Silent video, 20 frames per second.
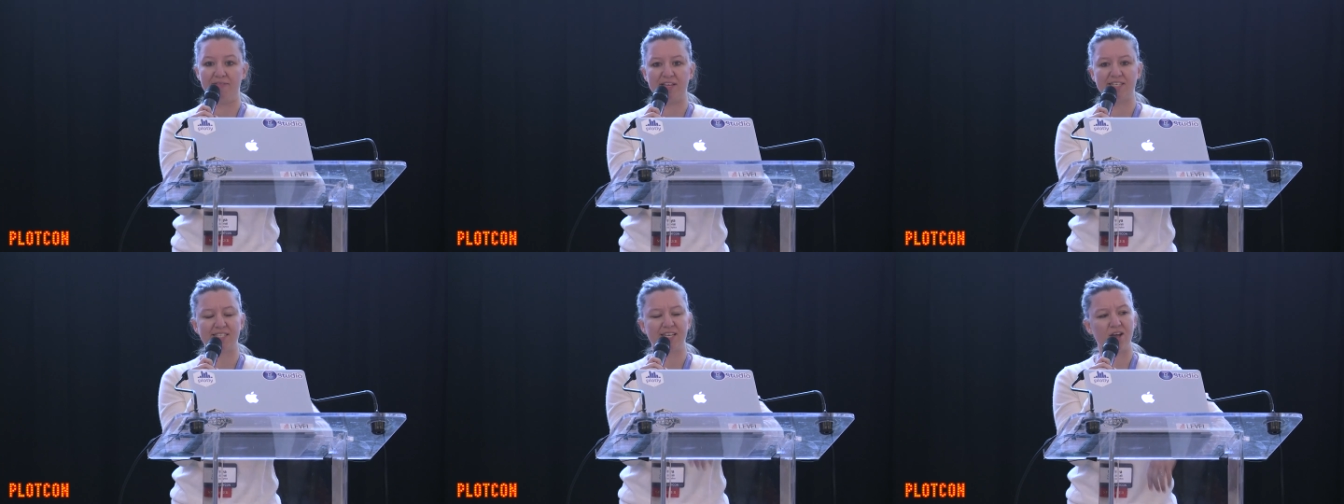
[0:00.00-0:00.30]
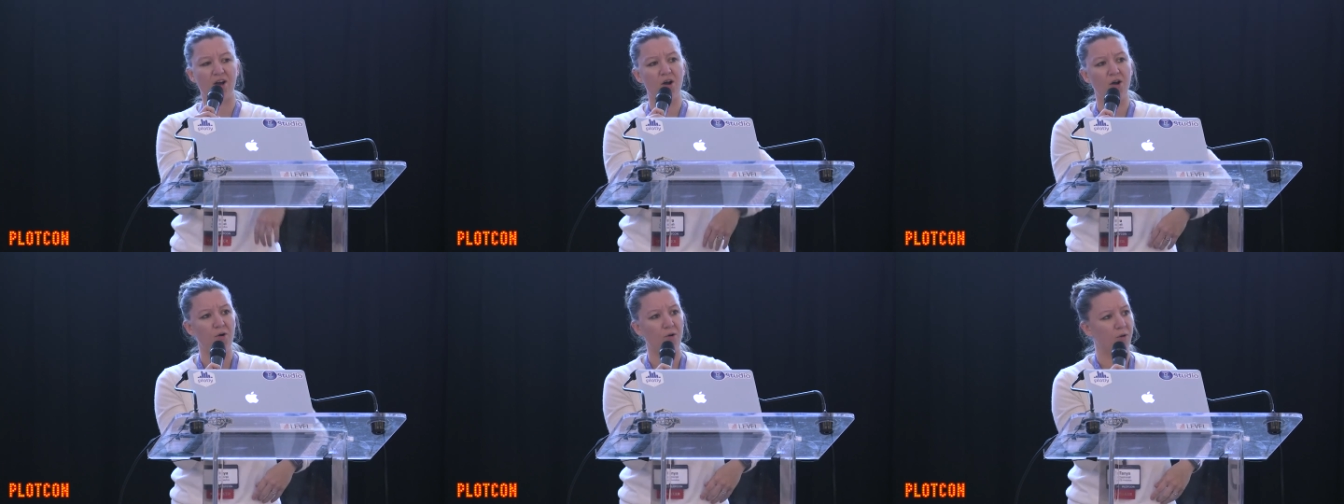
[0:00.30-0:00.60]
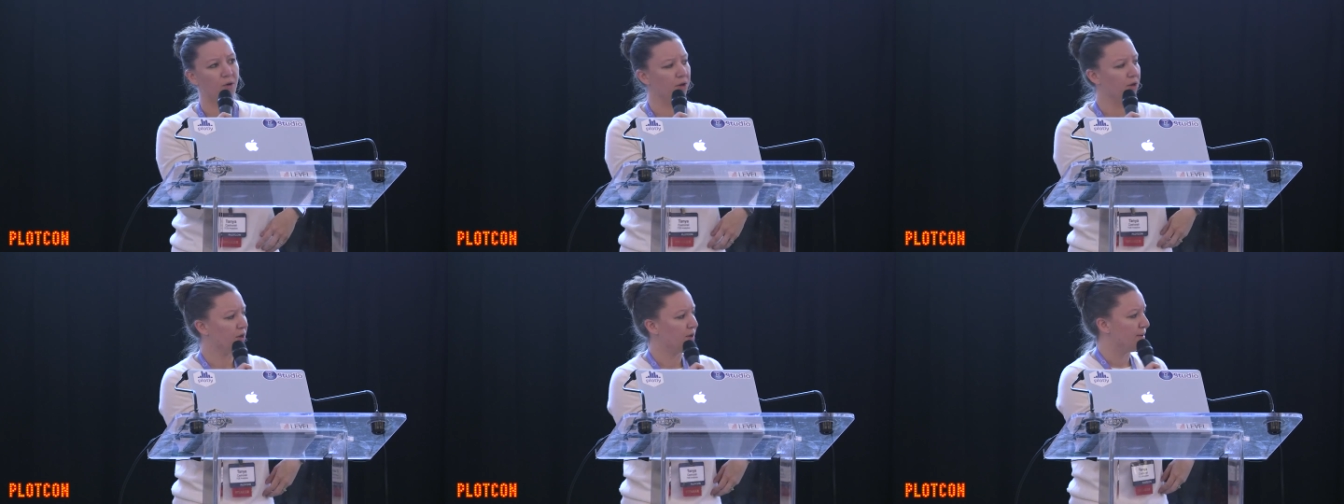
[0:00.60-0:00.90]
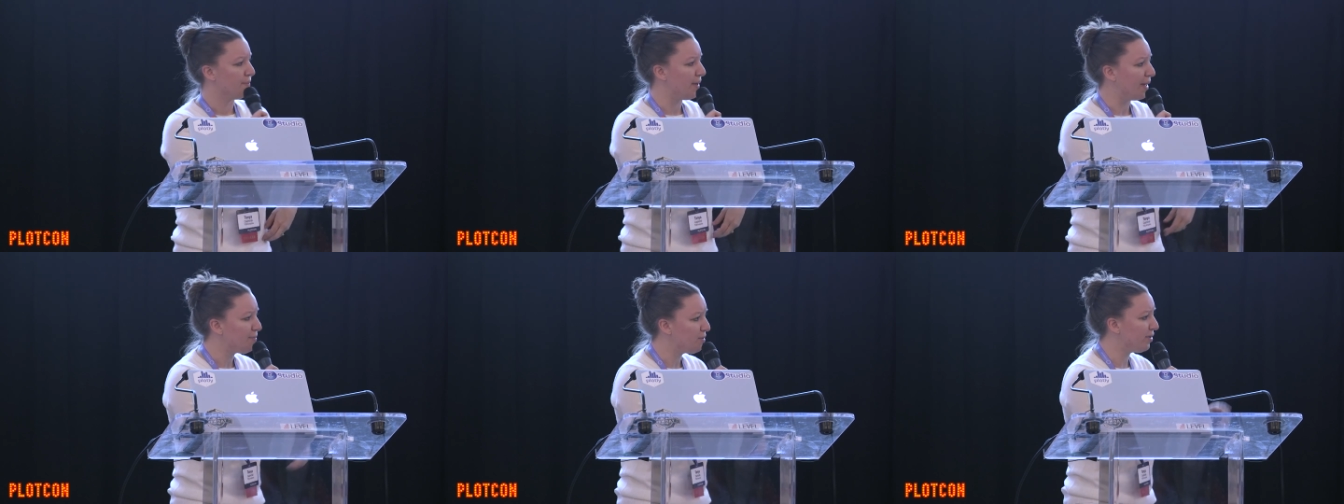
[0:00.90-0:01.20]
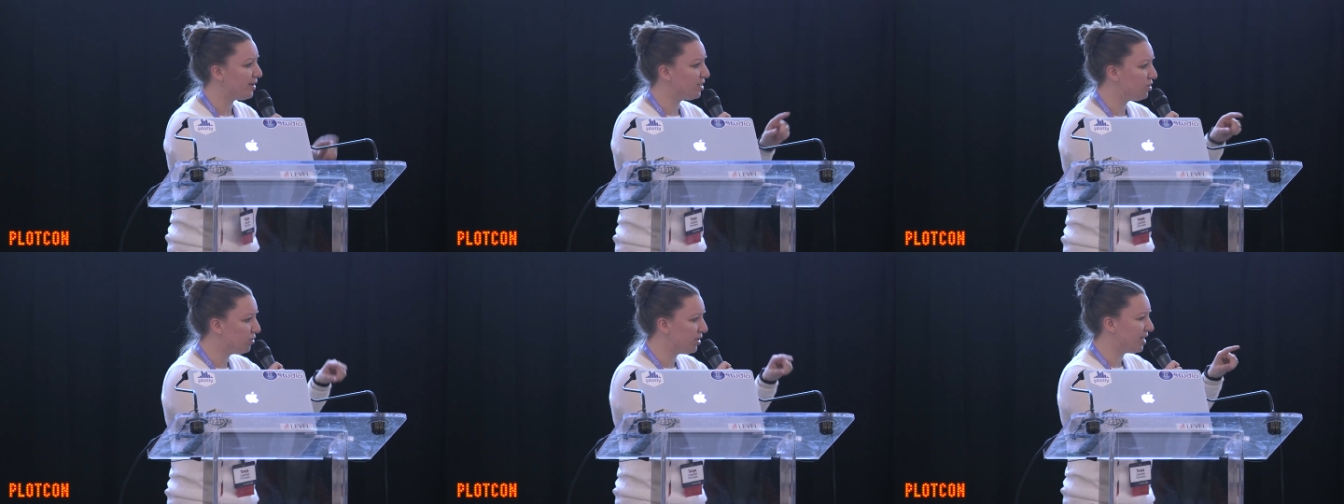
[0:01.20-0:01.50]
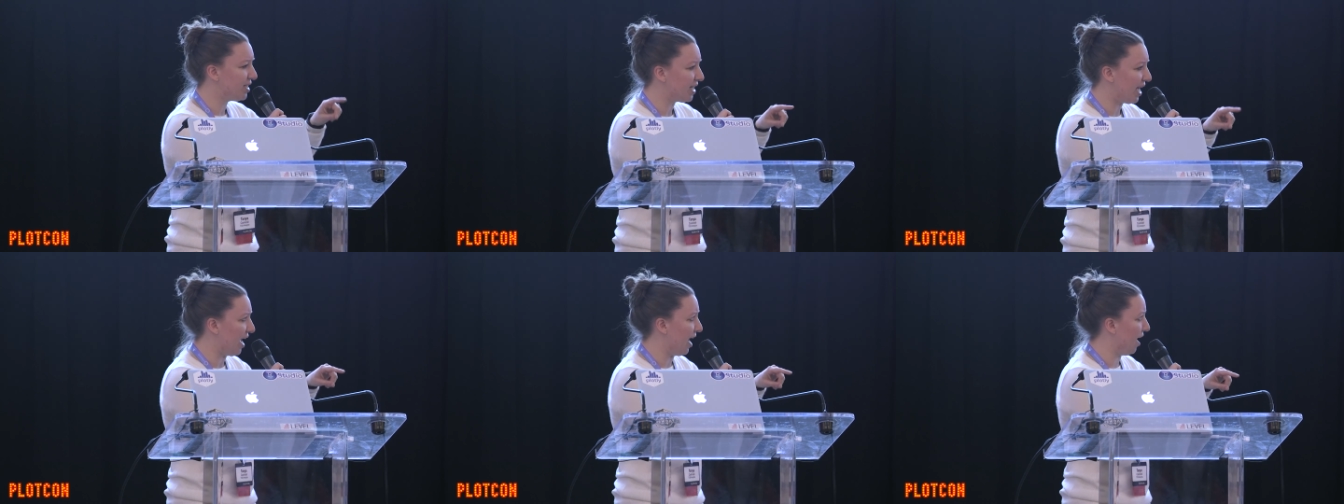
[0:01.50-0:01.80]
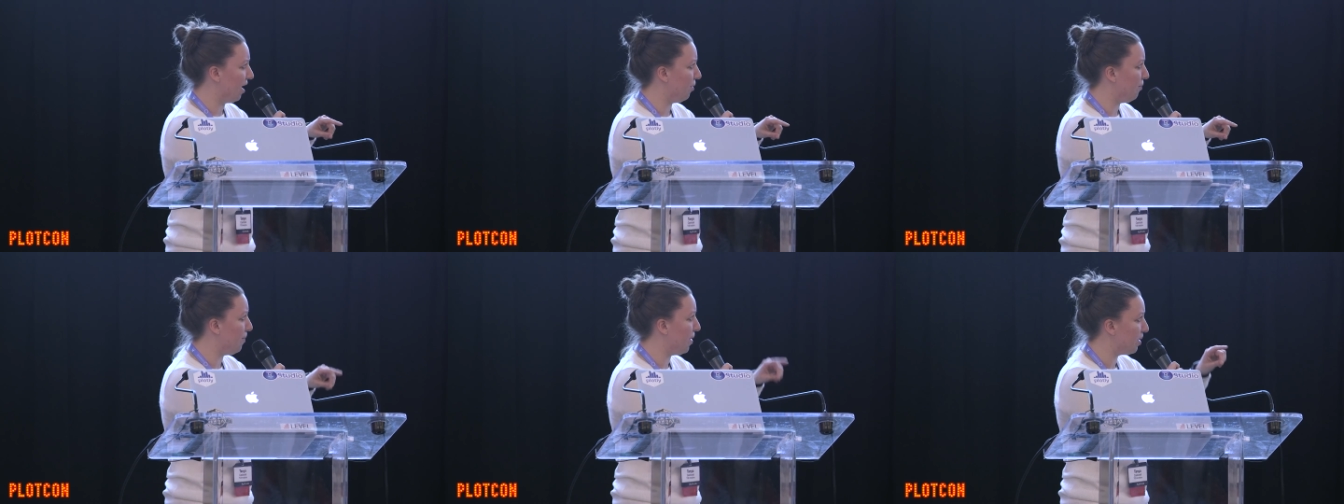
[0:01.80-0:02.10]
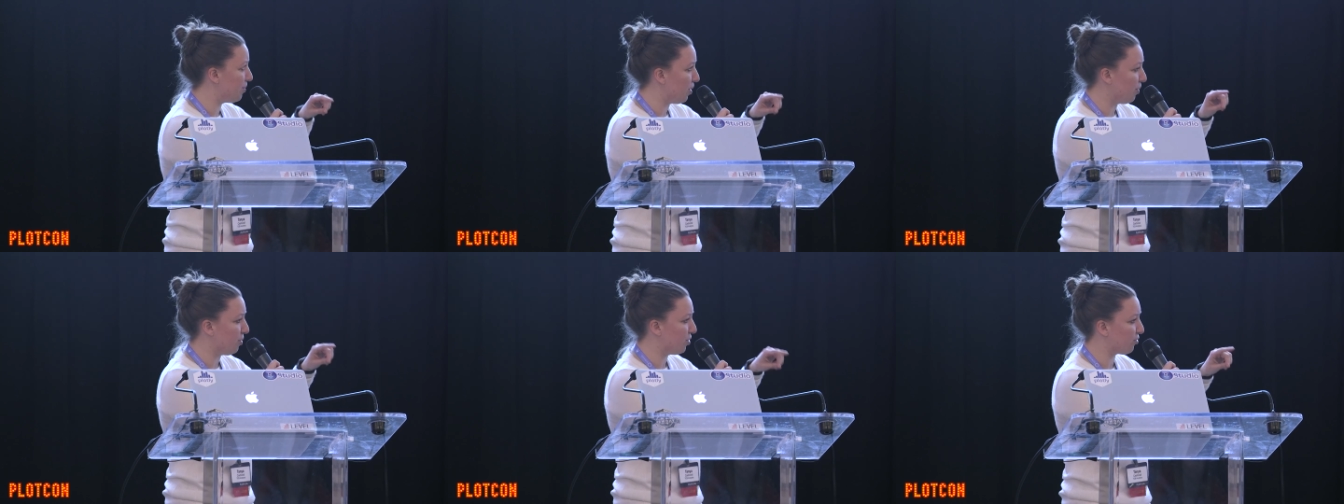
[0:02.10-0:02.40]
They say, oh, maybe we do need to add a minimum